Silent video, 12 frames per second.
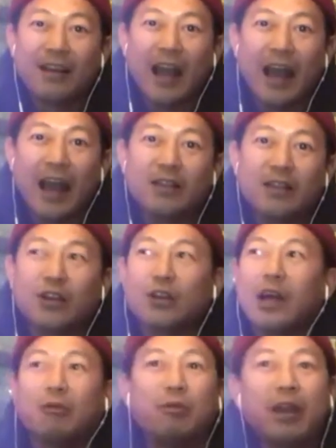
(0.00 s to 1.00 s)
And they're
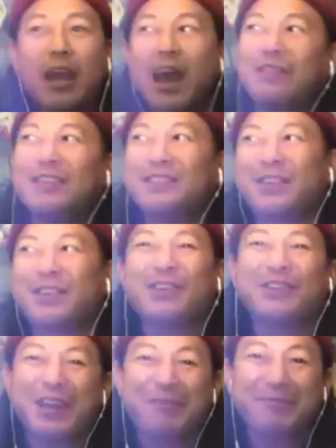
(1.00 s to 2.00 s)
like, we have this
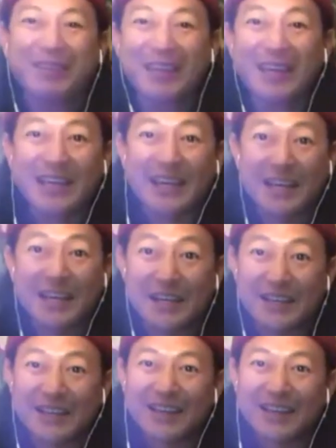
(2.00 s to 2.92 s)
girl named Kiki.